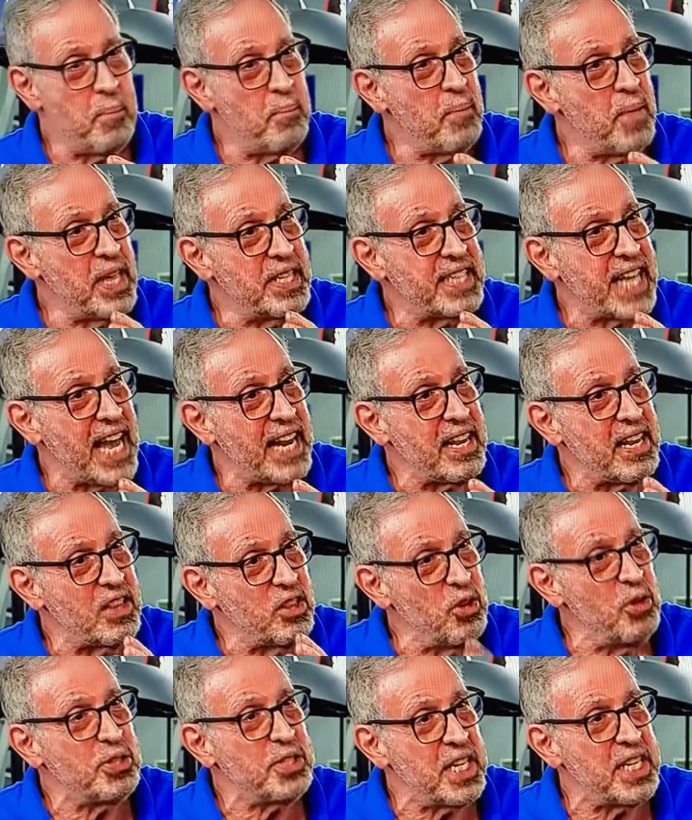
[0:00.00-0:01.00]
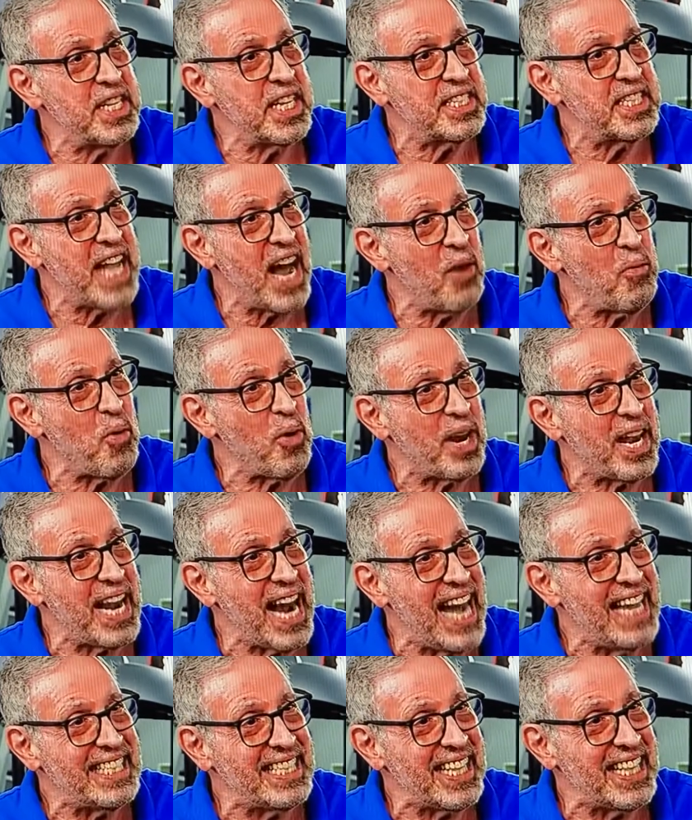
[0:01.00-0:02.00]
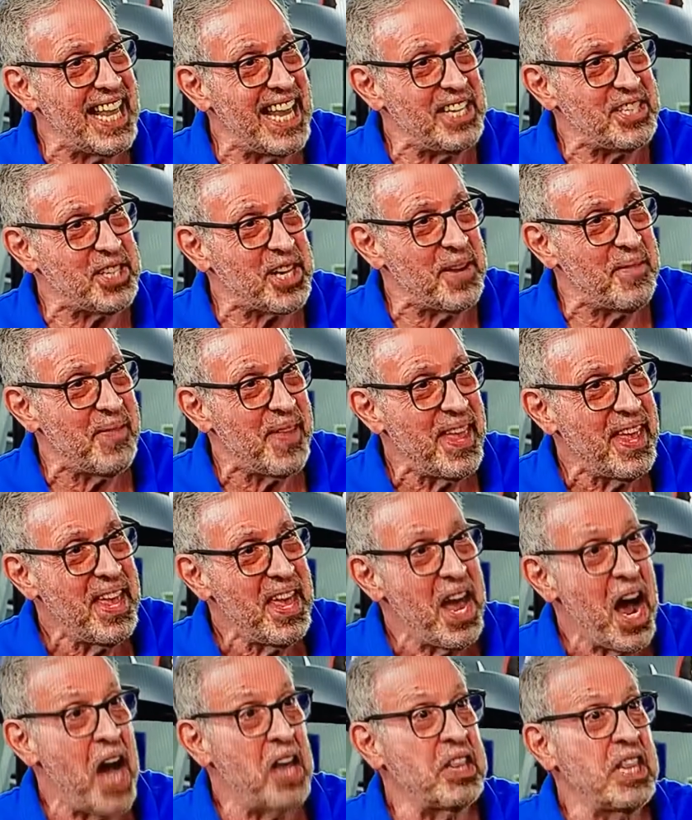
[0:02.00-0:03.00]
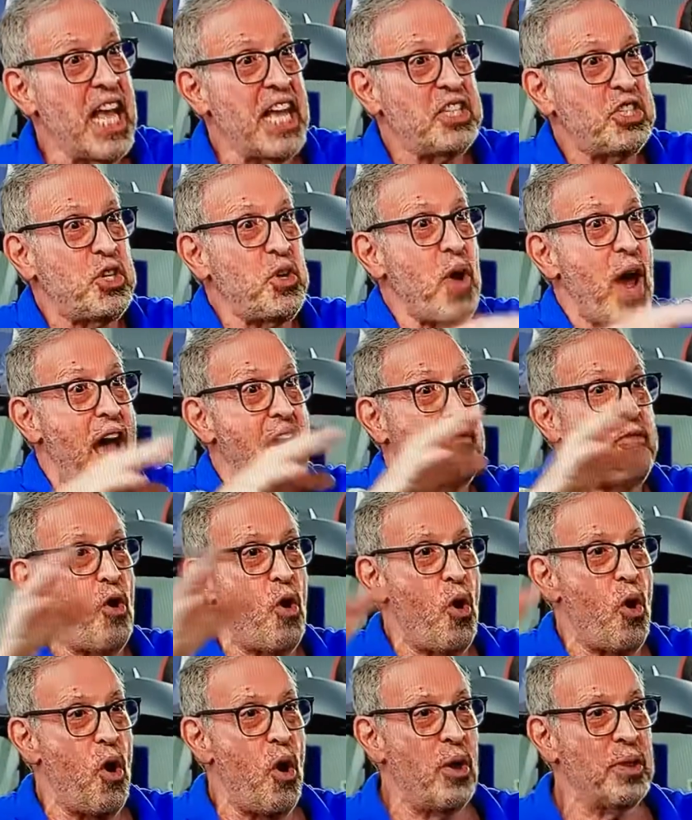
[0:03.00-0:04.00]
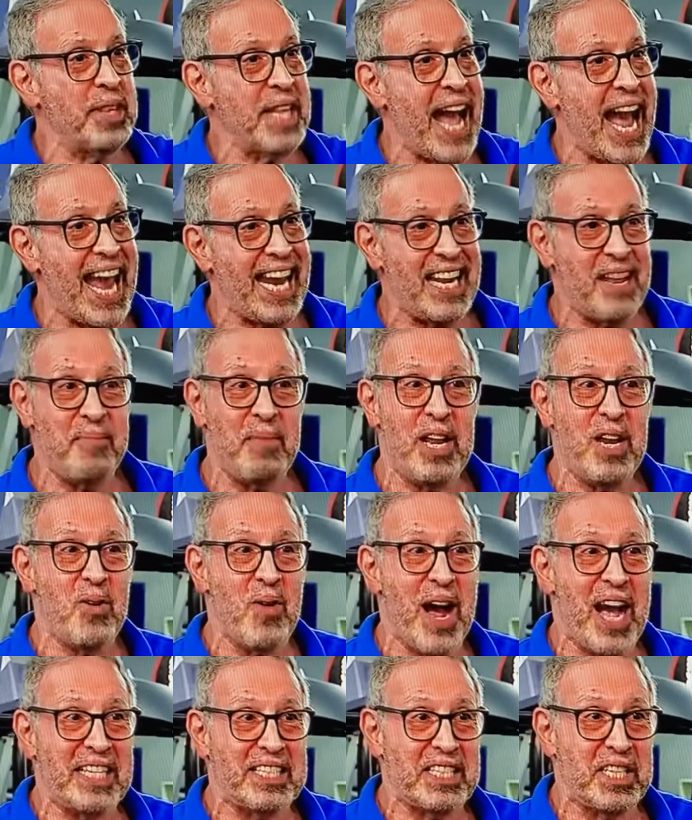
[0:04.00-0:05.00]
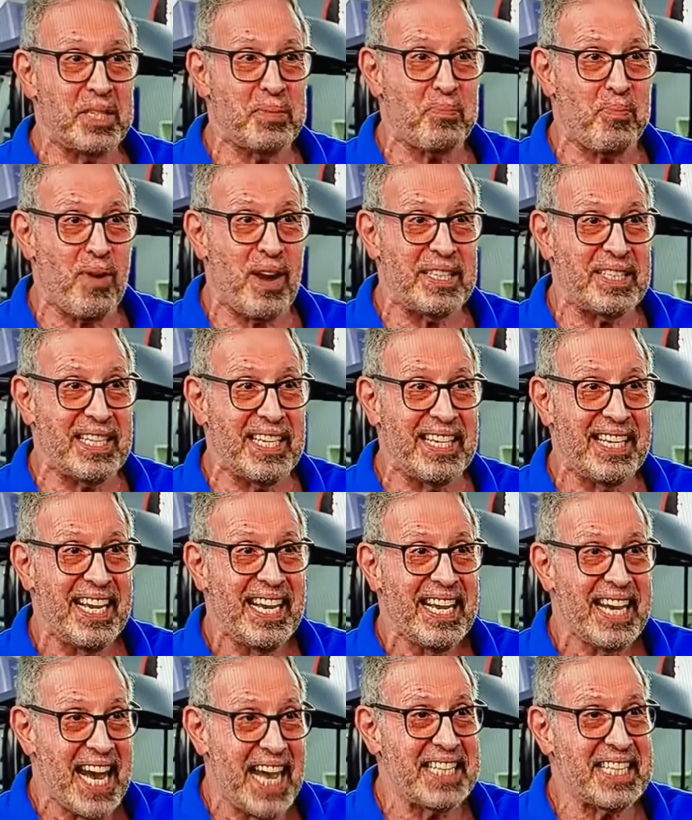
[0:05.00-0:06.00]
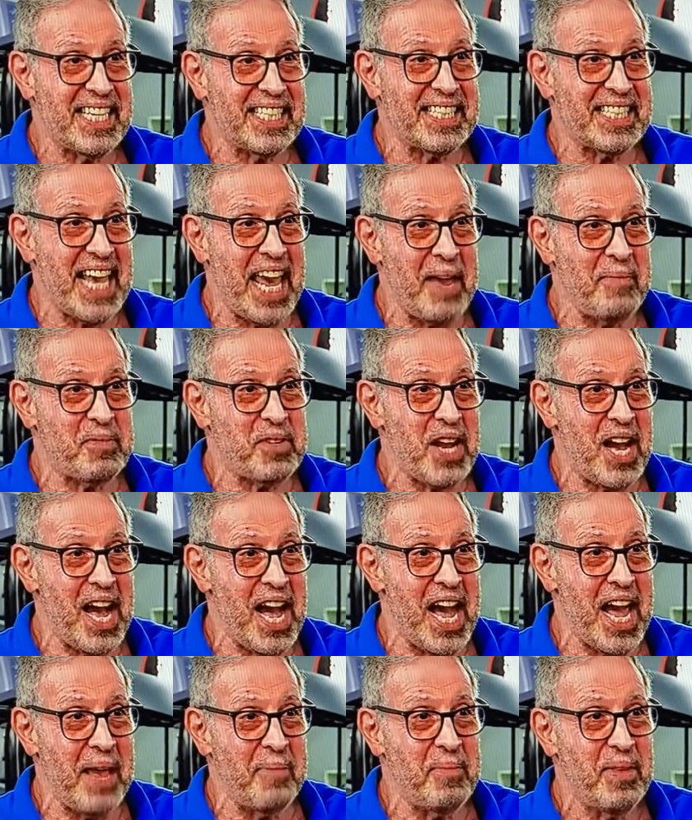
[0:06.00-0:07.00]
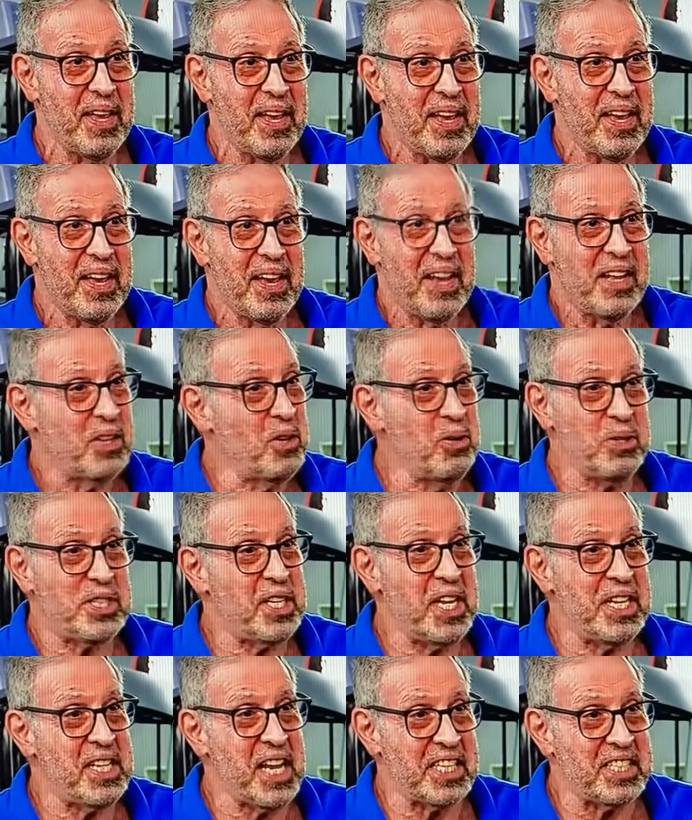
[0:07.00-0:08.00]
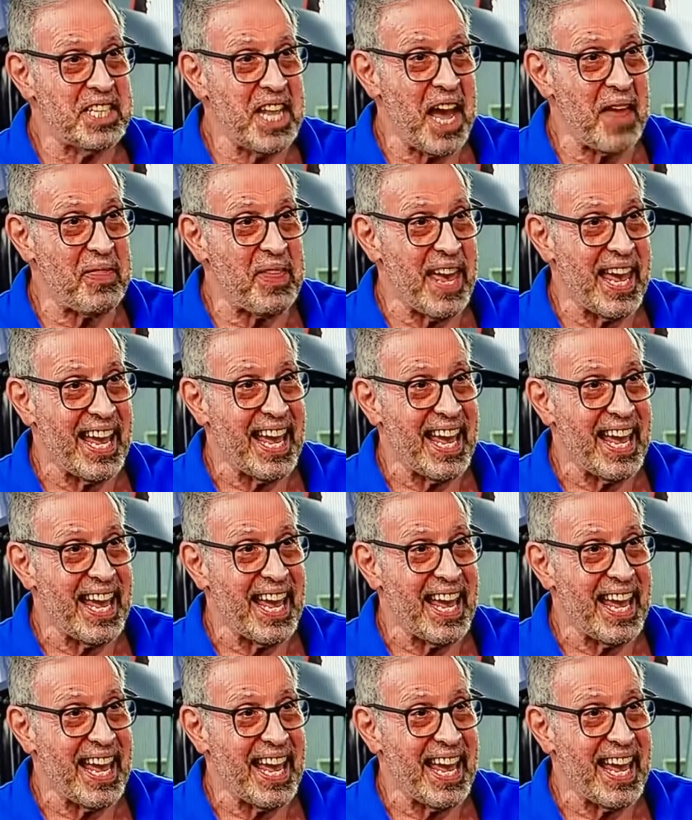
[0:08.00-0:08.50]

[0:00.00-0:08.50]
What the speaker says: leucine does not work in isolation. Unless you have all 9 amino acids present at the same time, leucine does nothing.